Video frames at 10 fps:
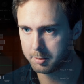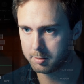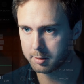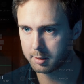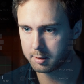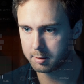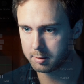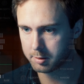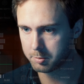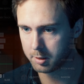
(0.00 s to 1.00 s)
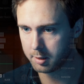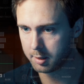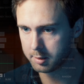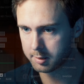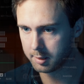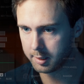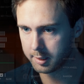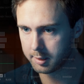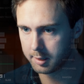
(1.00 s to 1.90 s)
only gonna use 1 oscillator,